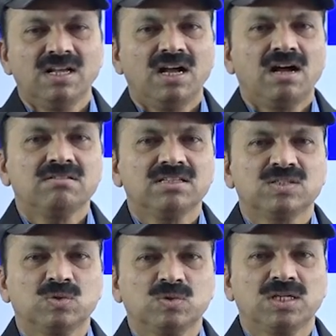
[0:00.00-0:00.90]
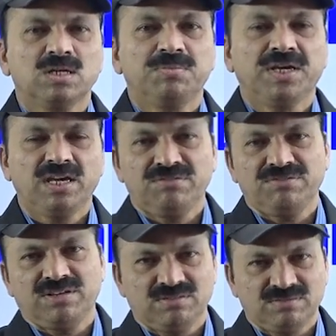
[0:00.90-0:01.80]
How the social
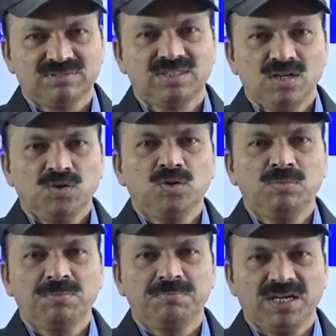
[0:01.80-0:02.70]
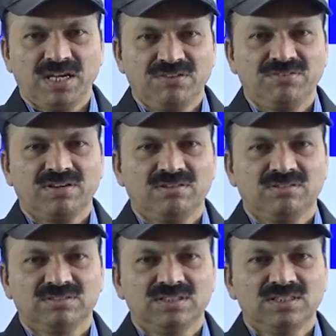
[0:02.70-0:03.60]
behavior, human
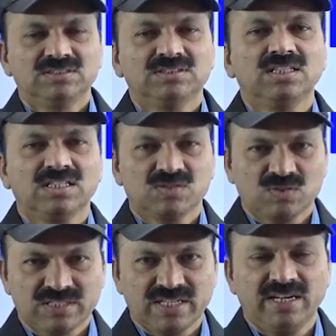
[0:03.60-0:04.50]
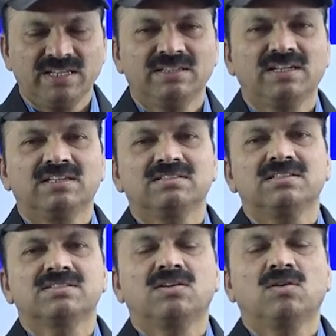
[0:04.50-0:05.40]
behavior in the society that
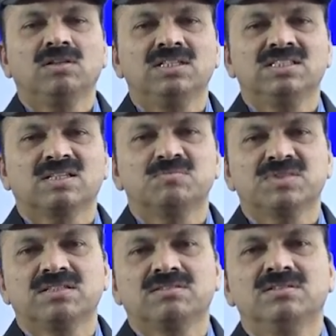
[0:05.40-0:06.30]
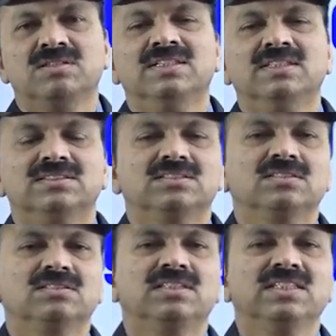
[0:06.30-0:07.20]
existed, all these comes under.
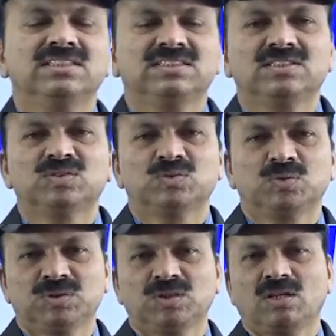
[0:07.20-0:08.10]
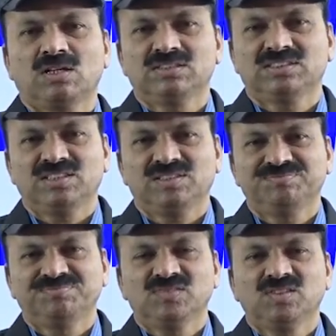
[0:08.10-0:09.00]
So this is sociology.
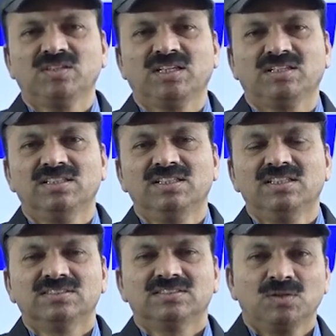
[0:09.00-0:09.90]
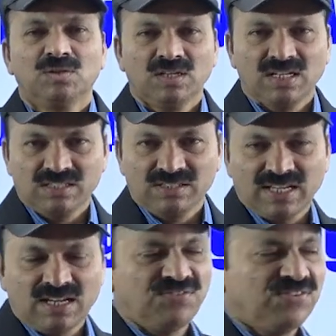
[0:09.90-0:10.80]
Okay. So
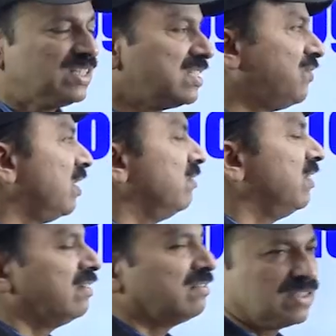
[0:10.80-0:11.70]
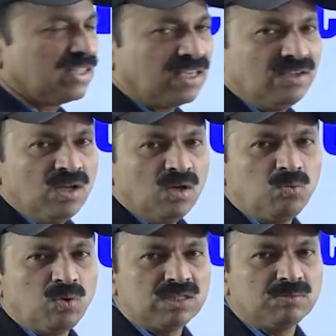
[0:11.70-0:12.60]
the first of all we have to see
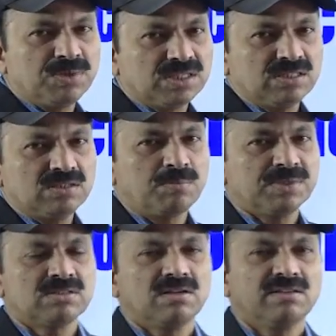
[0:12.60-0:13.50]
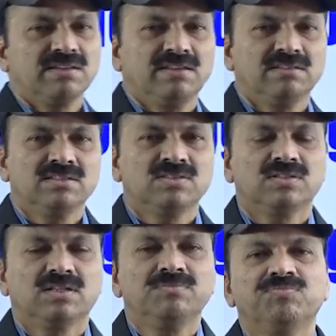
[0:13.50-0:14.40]
what important topics are there in this
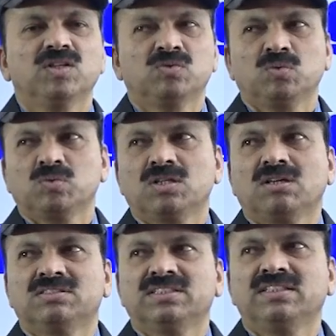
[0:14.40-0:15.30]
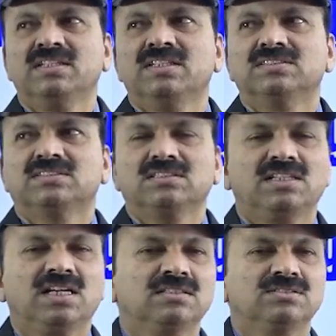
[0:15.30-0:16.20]
sociology. So
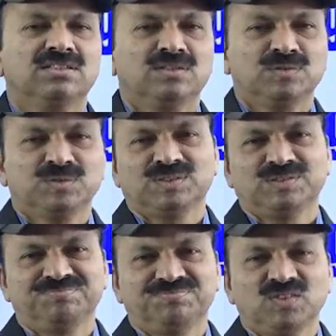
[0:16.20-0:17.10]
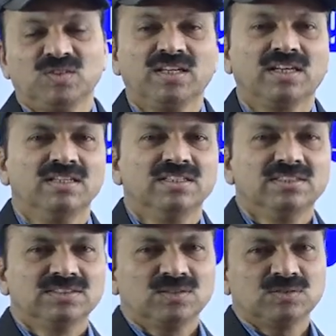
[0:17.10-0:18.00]
that you have to see. Okay.
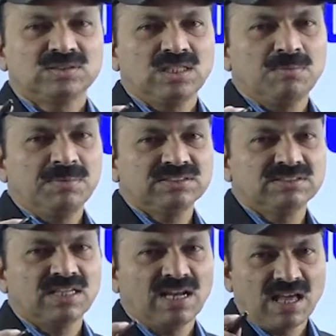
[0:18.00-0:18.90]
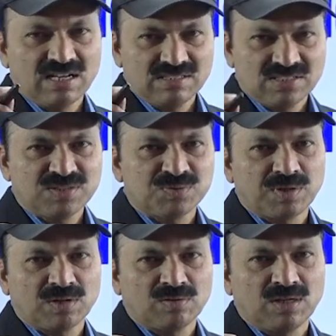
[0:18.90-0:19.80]
So syllabus analysis we
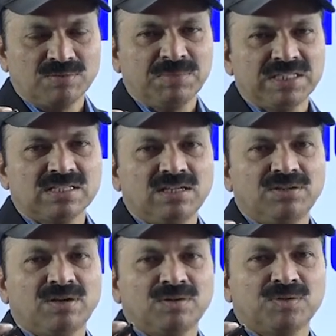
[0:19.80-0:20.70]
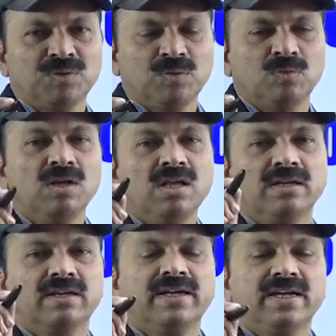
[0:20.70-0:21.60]
are calling. Basically you have to know,
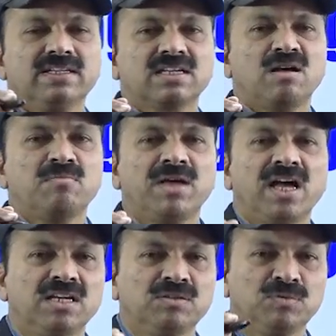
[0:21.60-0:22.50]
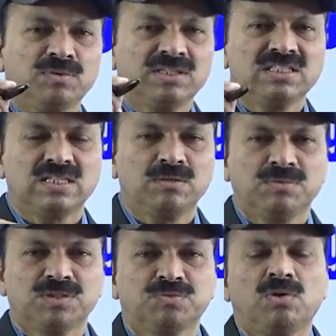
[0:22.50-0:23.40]
get command over the
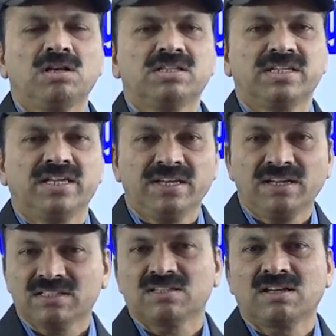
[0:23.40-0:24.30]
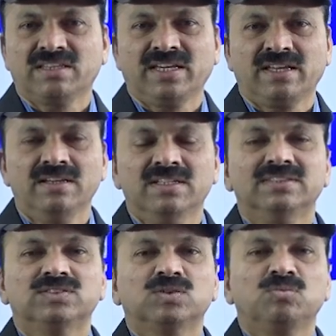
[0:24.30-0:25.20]
syllabus. What areas are there?
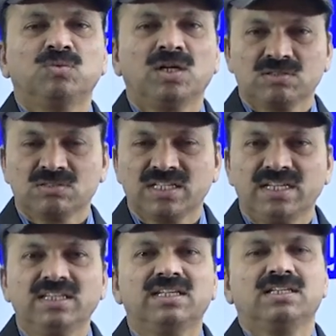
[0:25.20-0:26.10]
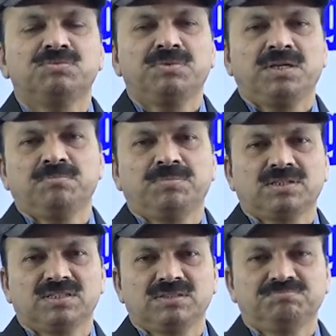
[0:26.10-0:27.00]
So what to study, that is very
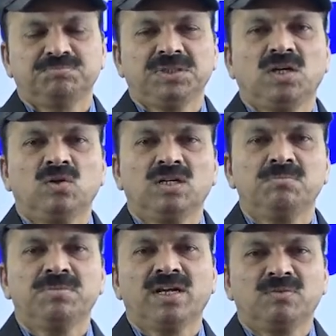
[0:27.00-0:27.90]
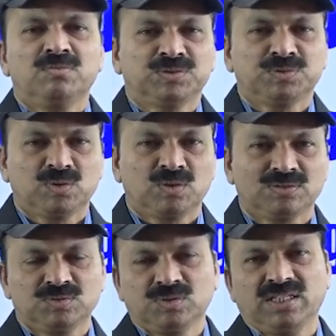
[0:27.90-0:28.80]
important. Beyond and beyond we should
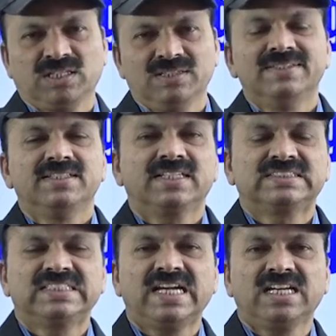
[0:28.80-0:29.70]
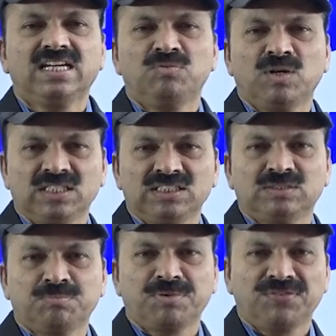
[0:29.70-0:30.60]
not. Okay. Exactly what
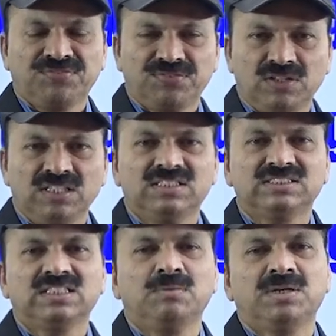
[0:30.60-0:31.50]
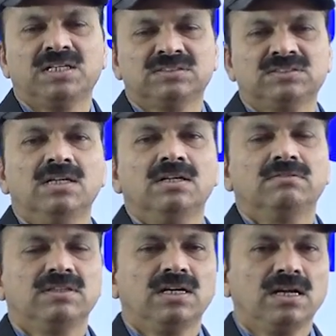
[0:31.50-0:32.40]
is preferred in the syllabus,
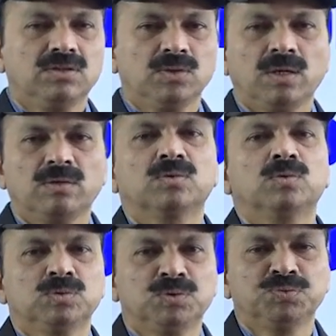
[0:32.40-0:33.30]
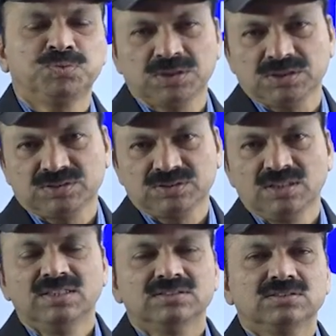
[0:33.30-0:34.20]
that you have to go through first.
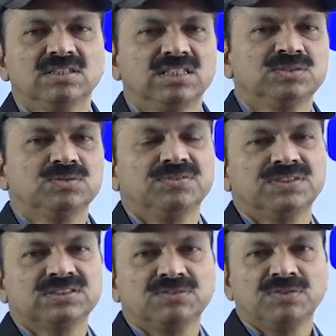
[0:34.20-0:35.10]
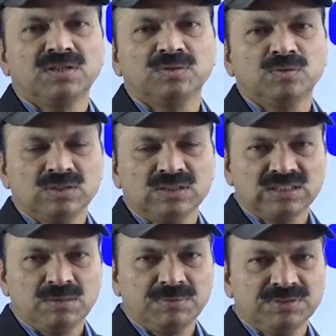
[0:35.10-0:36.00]
So that's why first of all you know the
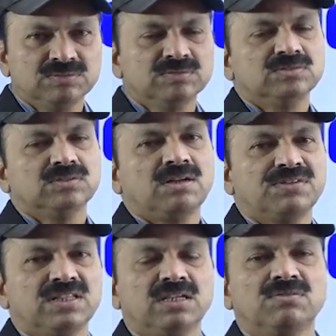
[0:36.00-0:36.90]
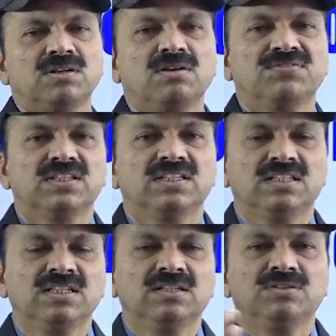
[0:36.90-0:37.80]
syllabus. After that one after the
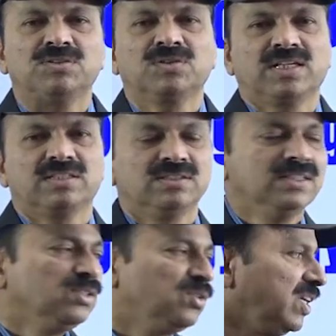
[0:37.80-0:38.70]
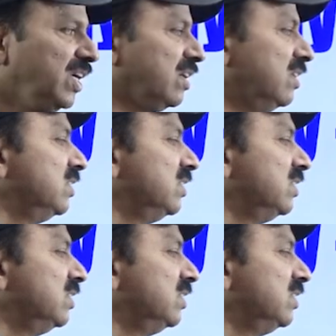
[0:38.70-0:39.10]
other you can. Okay.